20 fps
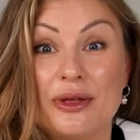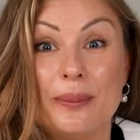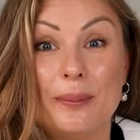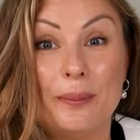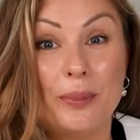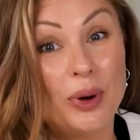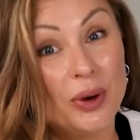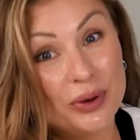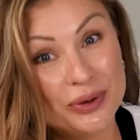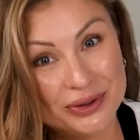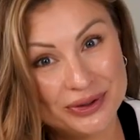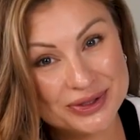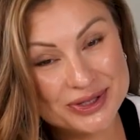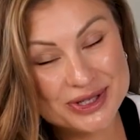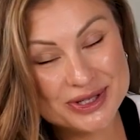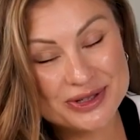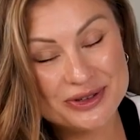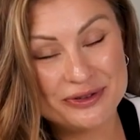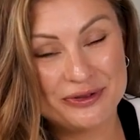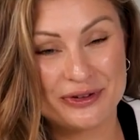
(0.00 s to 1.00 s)
The
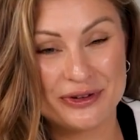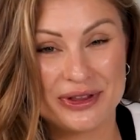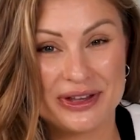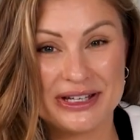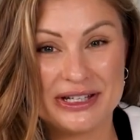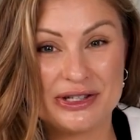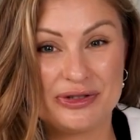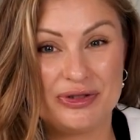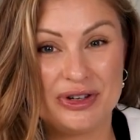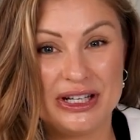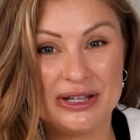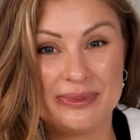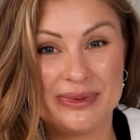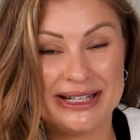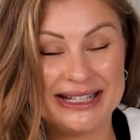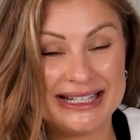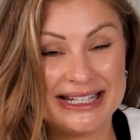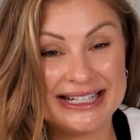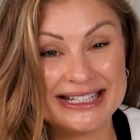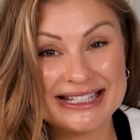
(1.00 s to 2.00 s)
bonus for this
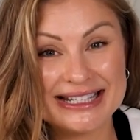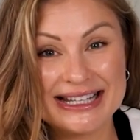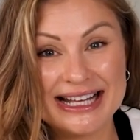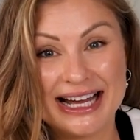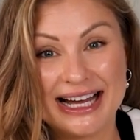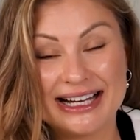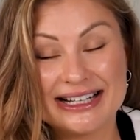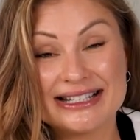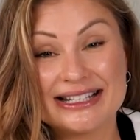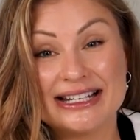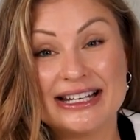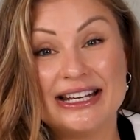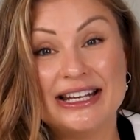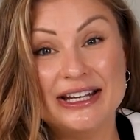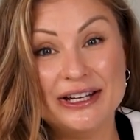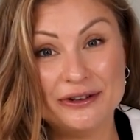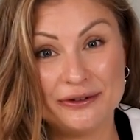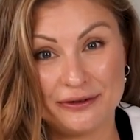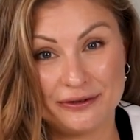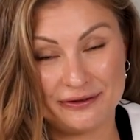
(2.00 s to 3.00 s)
treatment is that
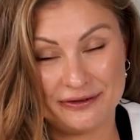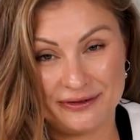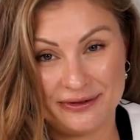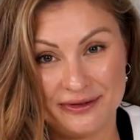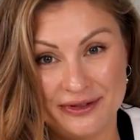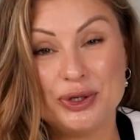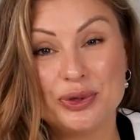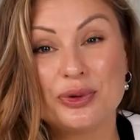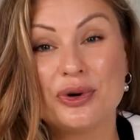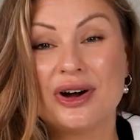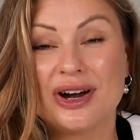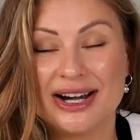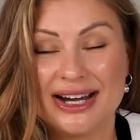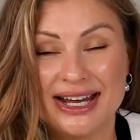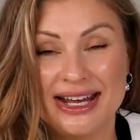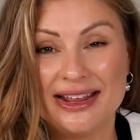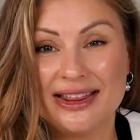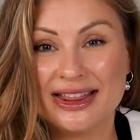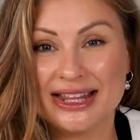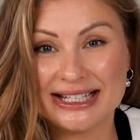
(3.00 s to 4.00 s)
if you are
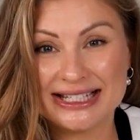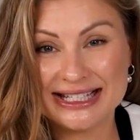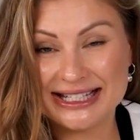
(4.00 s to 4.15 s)
in the